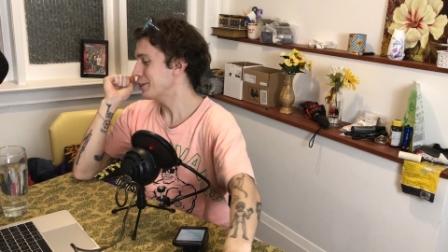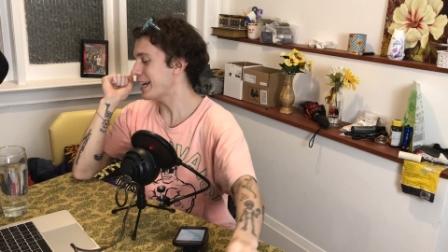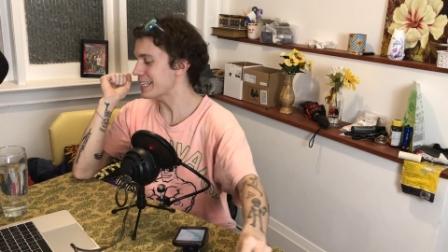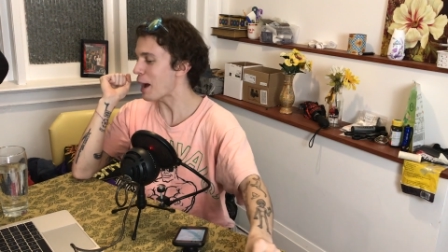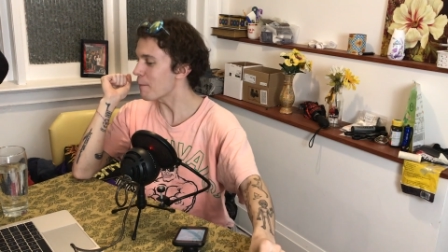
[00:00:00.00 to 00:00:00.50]

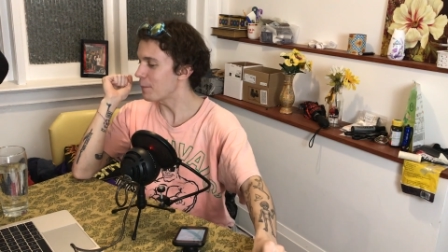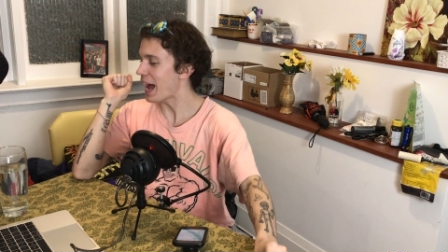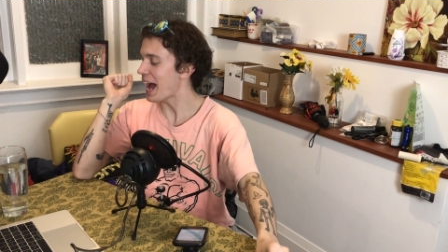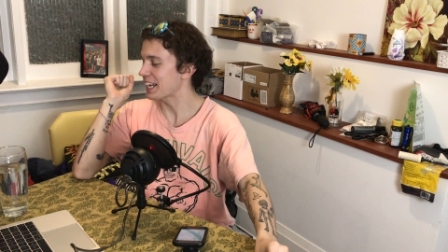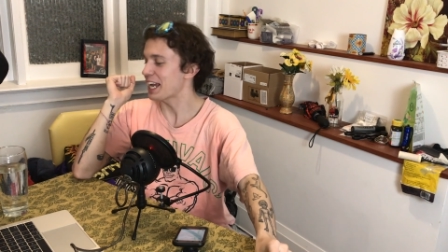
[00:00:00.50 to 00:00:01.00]
Cause I'm
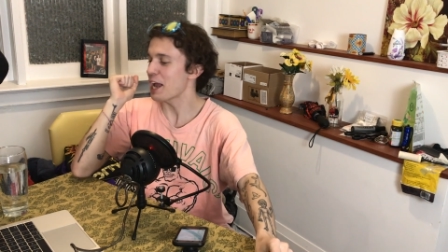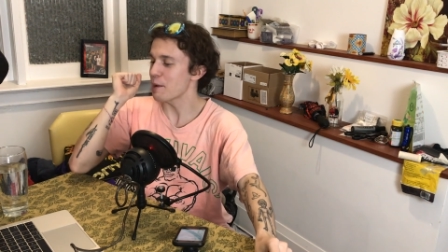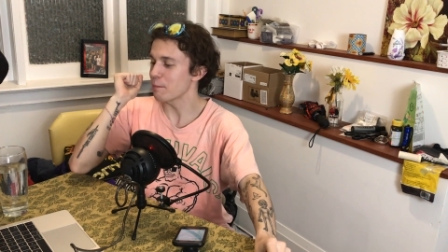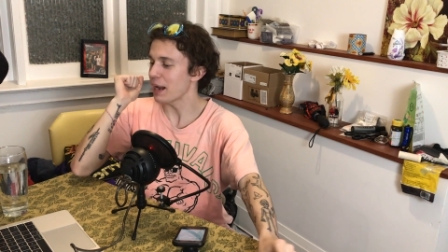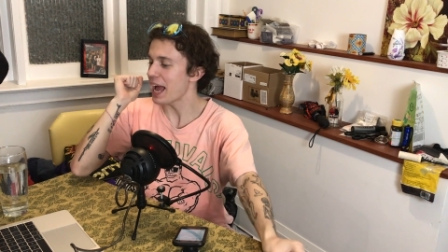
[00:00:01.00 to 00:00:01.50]
back
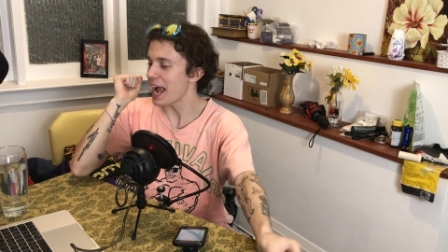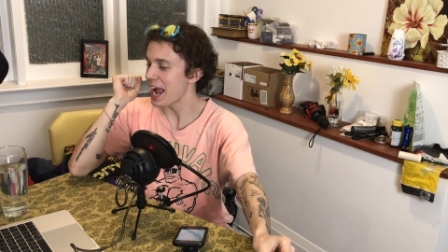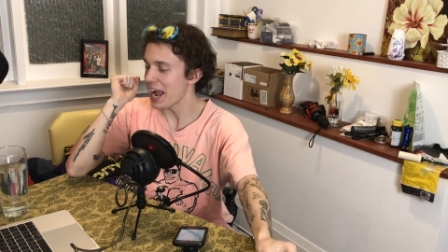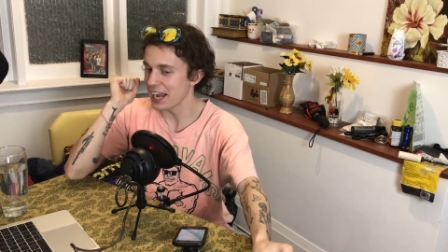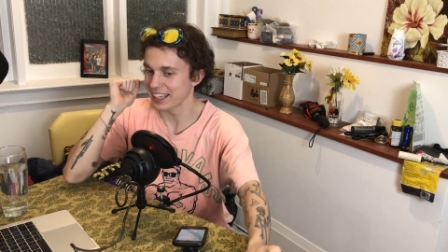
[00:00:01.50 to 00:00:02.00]
in
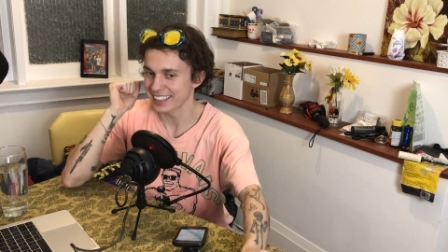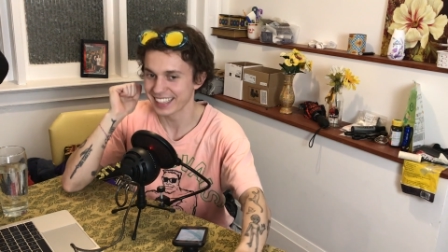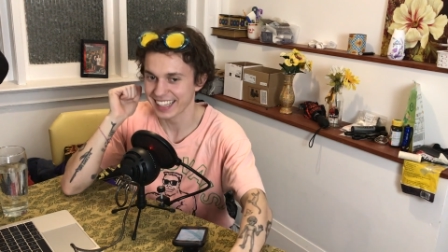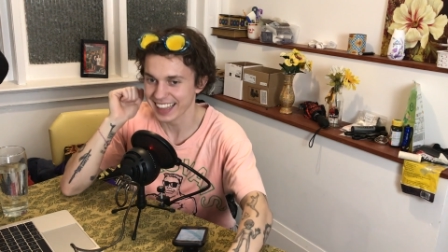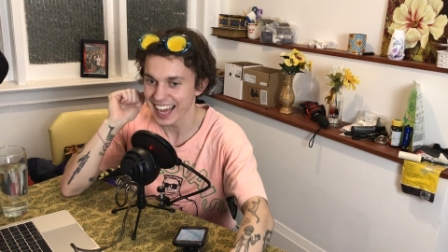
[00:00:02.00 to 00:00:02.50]
black!
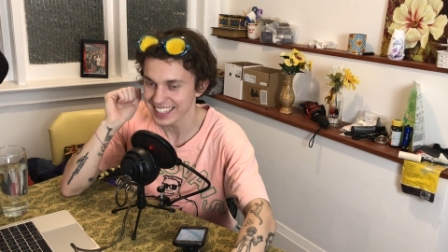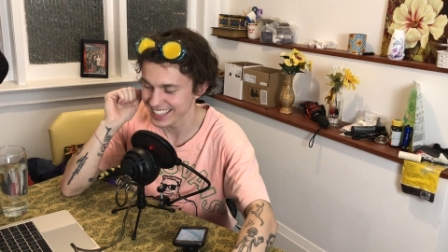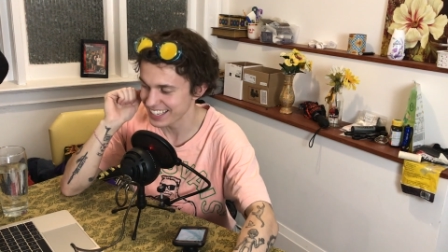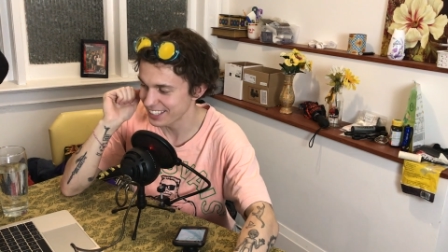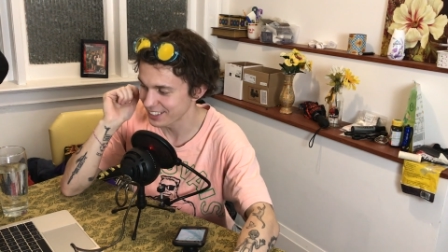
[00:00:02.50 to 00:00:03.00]
Like,
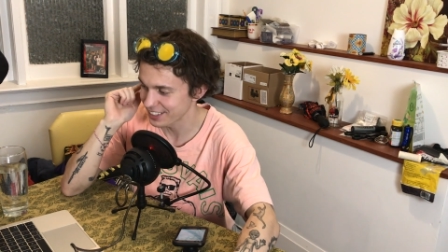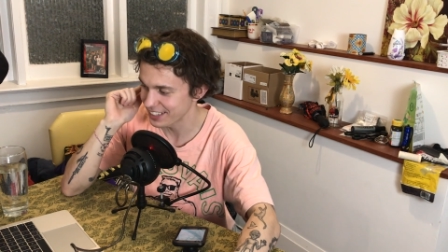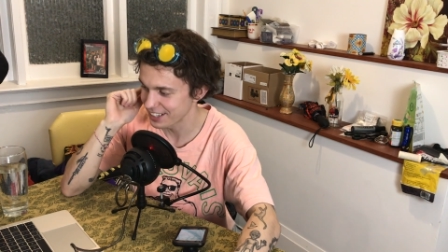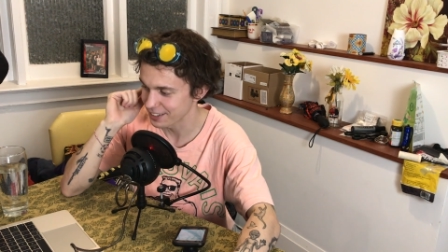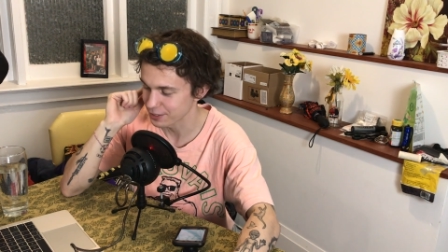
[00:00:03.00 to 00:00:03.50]
that's in
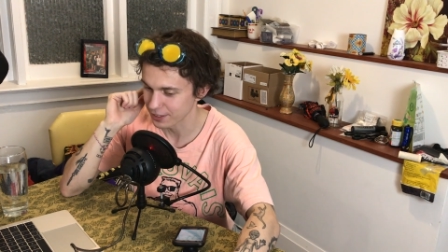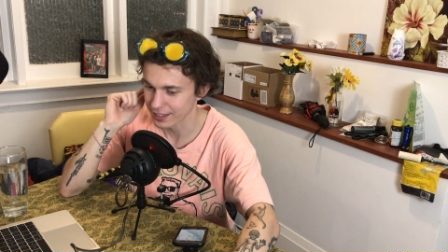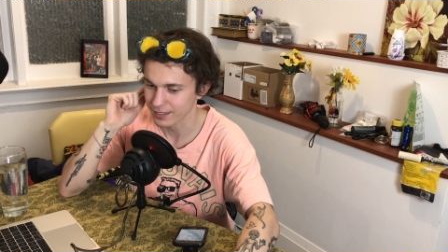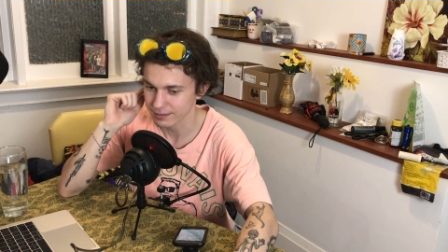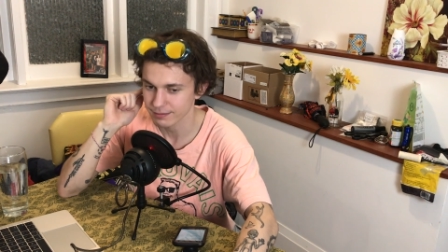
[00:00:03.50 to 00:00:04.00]
their ear, and they're
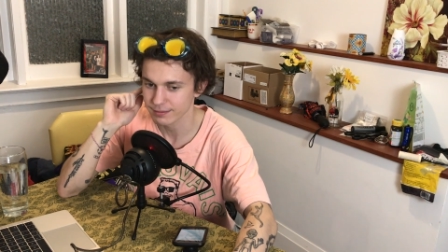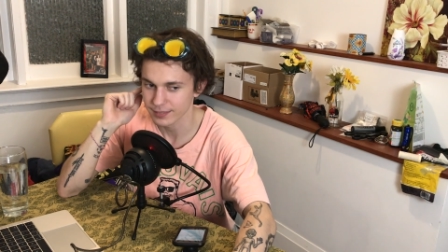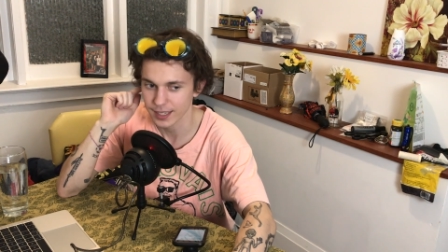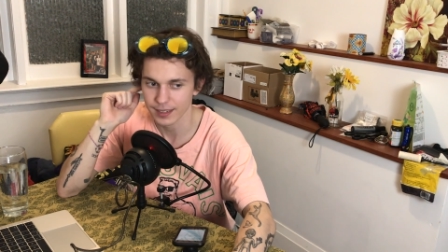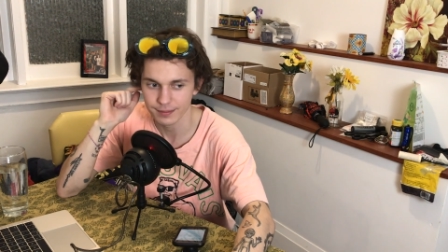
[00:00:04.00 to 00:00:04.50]
like,
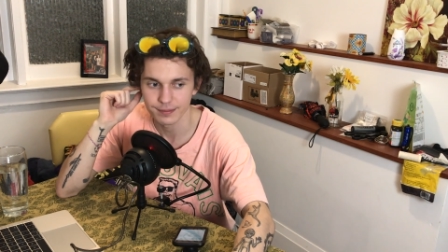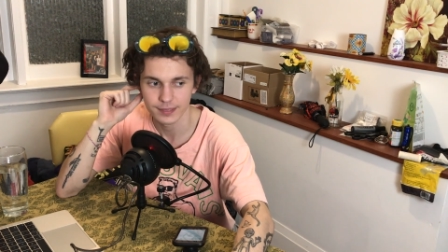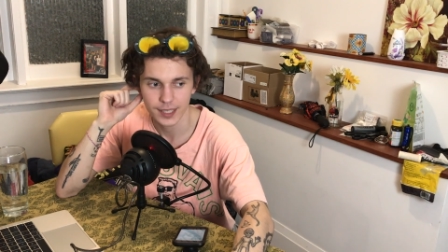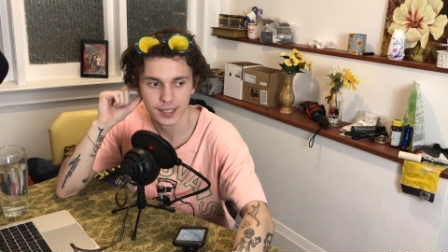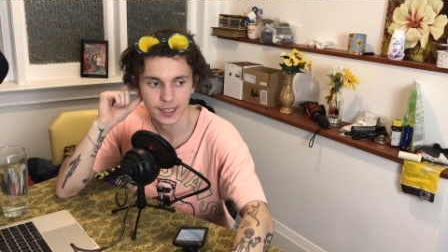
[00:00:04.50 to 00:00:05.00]
yeah,
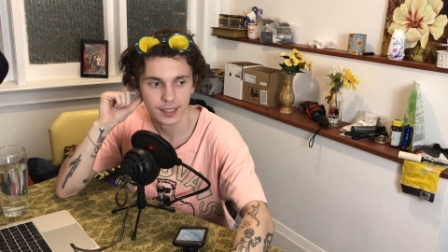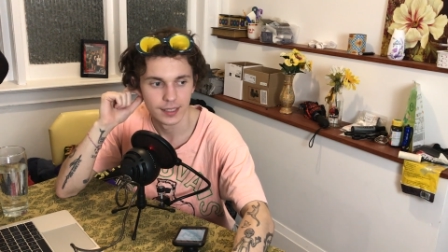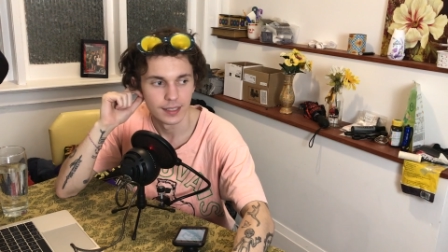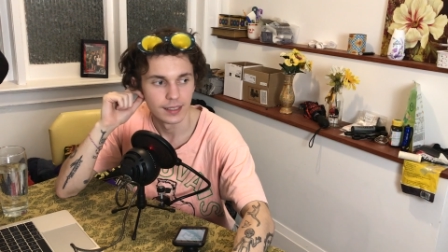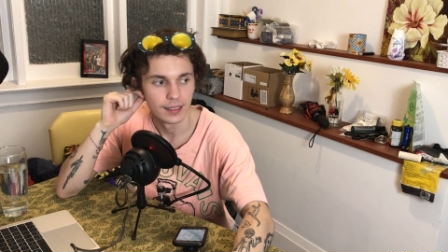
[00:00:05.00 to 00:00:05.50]

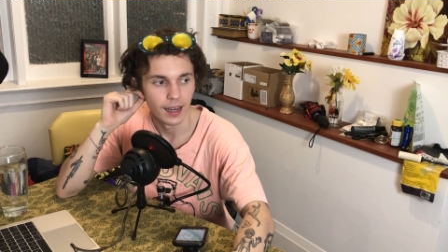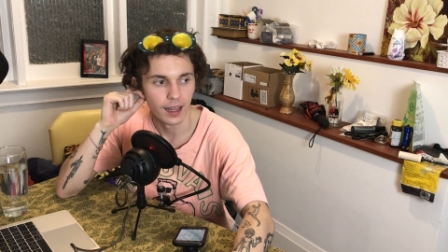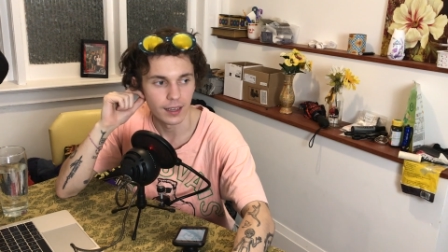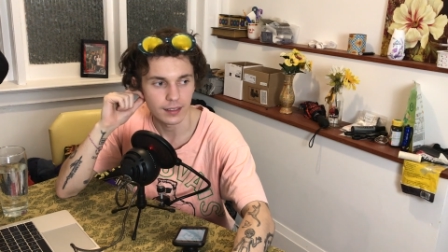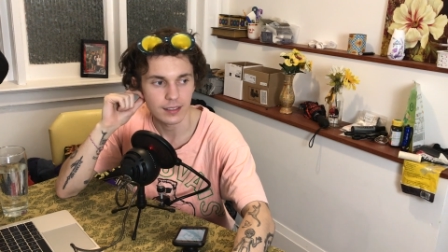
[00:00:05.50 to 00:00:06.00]

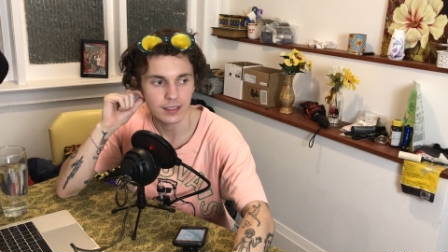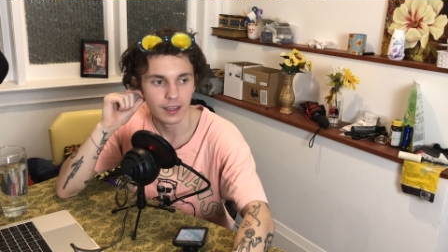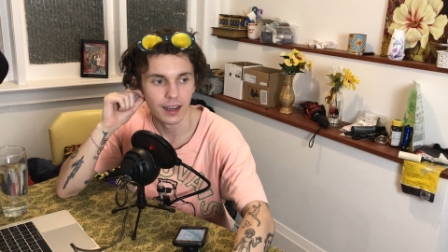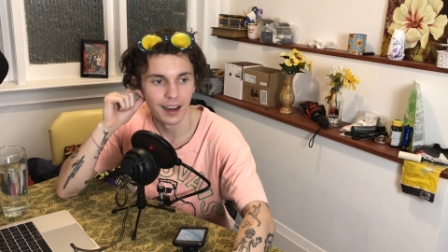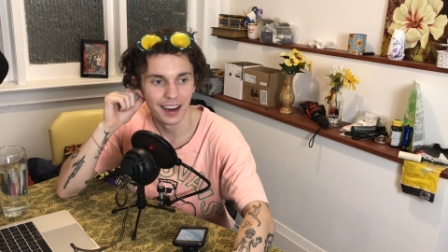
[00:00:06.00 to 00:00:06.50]
I like this
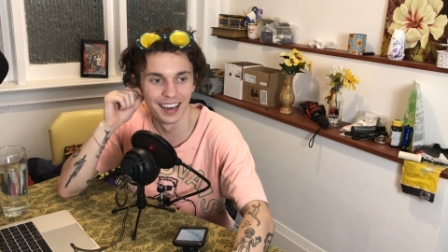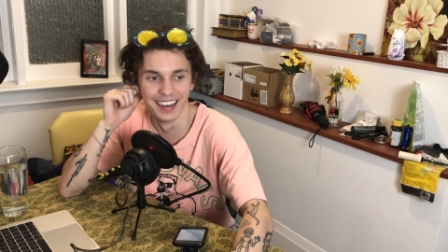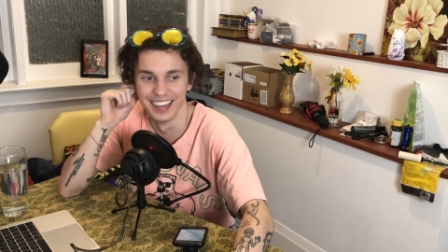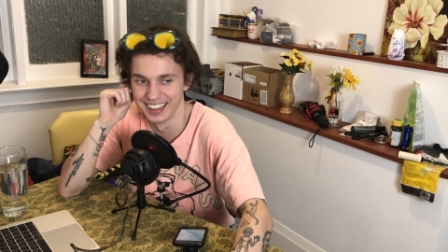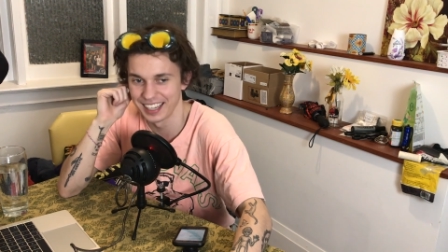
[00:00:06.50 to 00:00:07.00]
song.
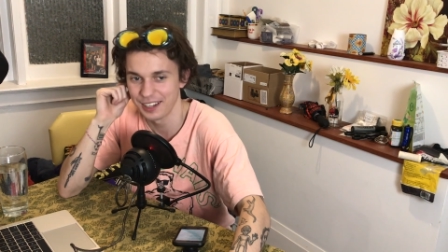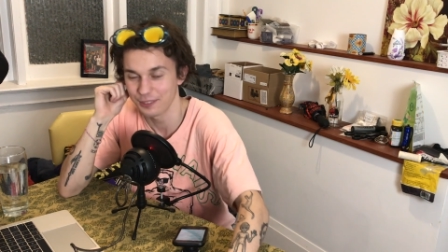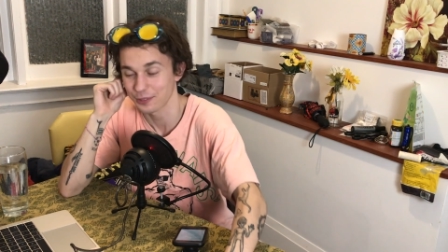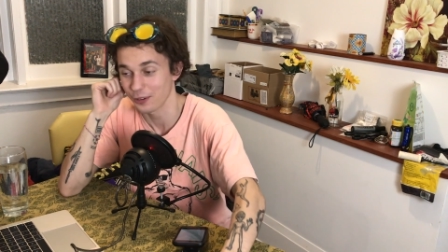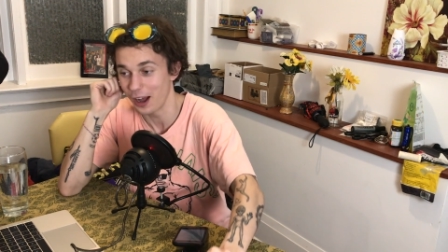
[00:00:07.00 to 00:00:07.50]

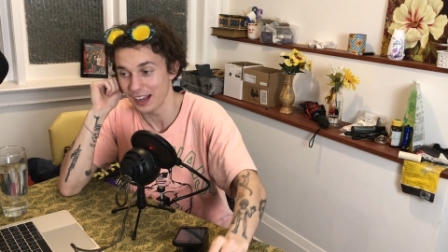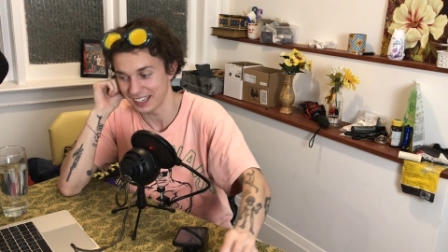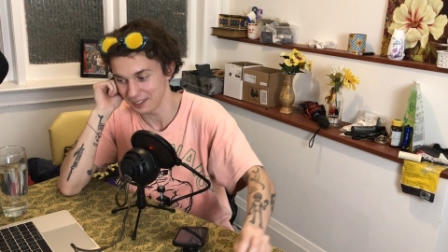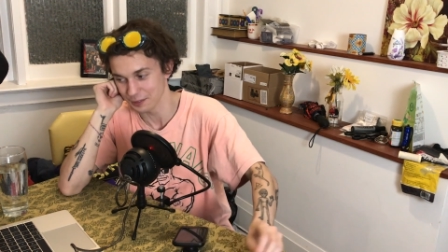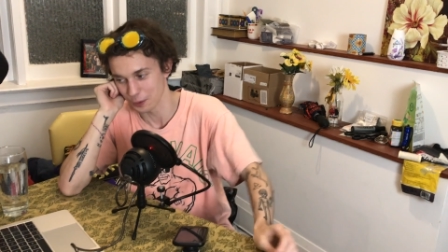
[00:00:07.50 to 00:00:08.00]
Like,
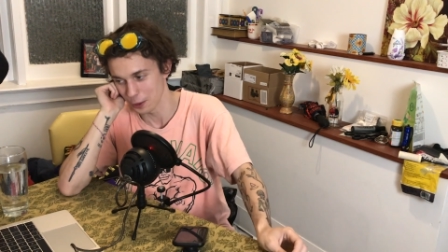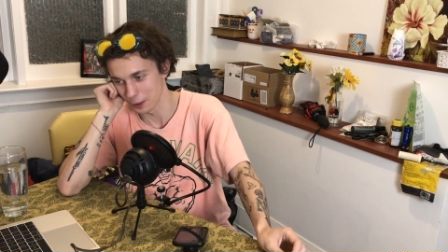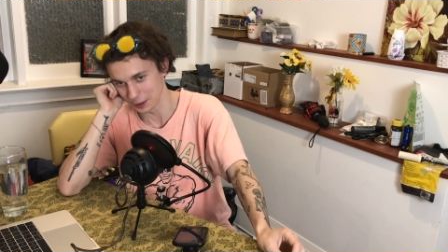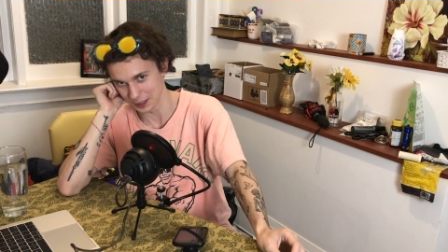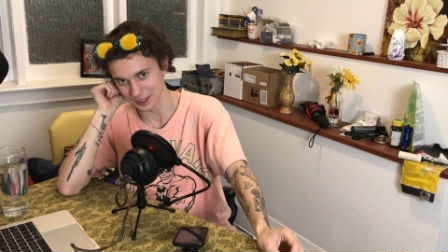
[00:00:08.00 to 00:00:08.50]
rock and
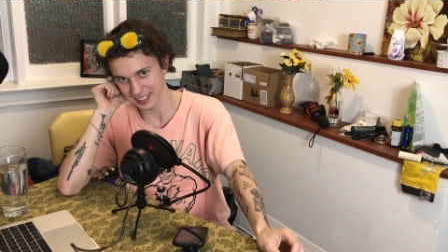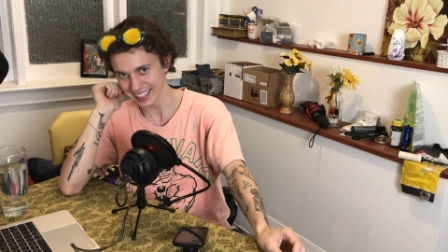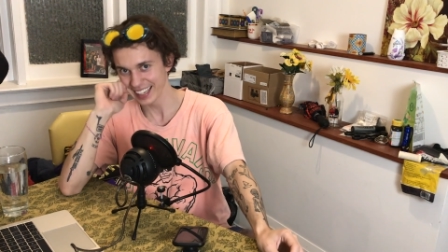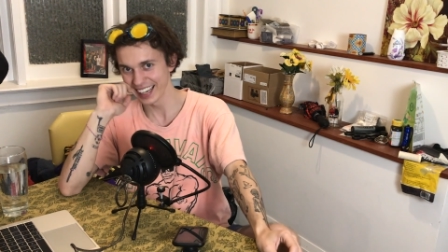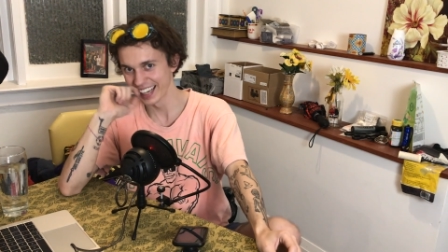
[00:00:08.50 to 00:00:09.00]
roll, dude.